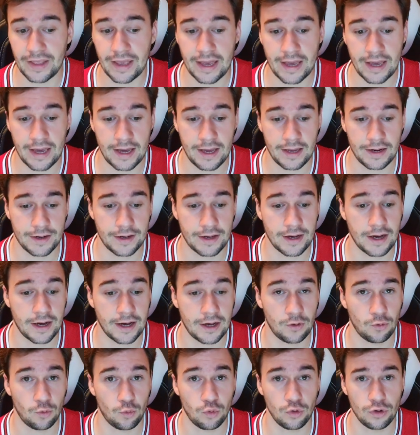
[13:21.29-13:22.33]
and
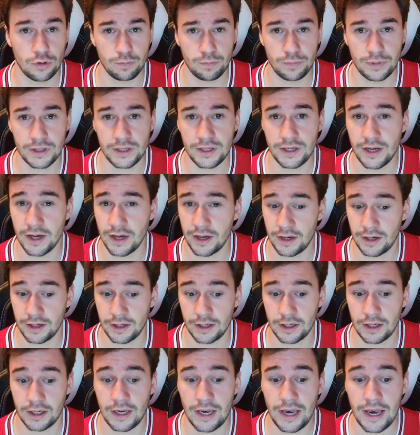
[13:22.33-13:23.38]
I would be
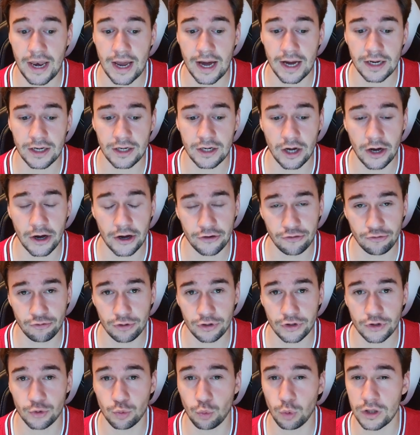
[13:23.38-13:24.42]
getting
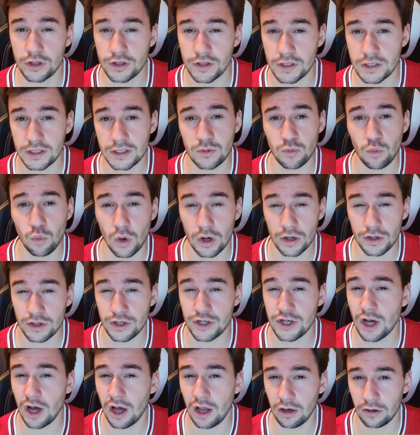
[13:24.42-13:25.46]

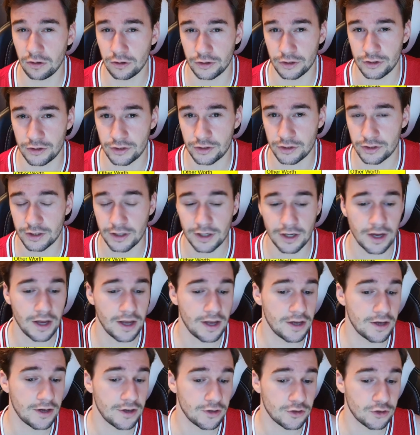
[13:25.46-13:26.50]
$921.
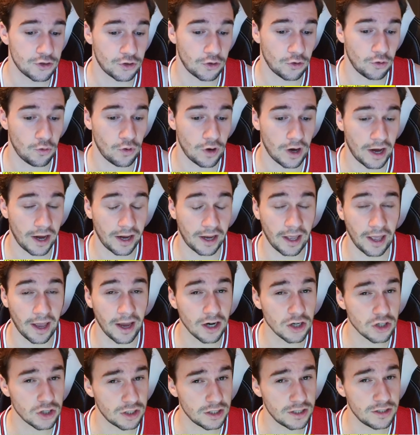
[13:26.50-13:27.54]
So I
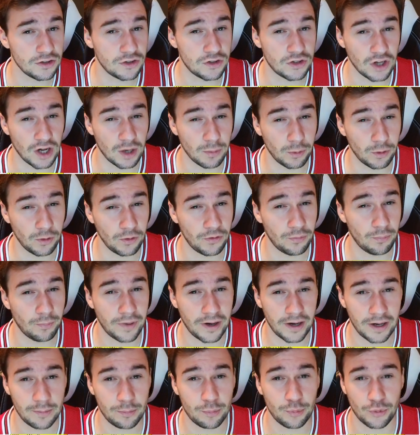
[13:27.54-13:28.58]
actually doubled
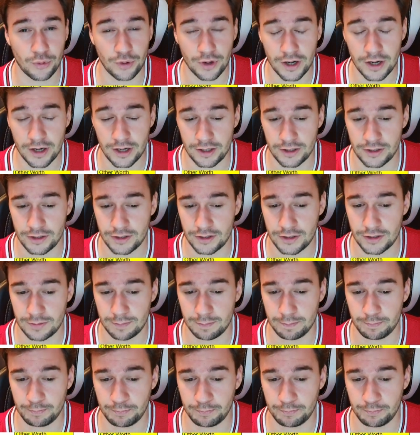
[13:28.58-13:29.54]
my price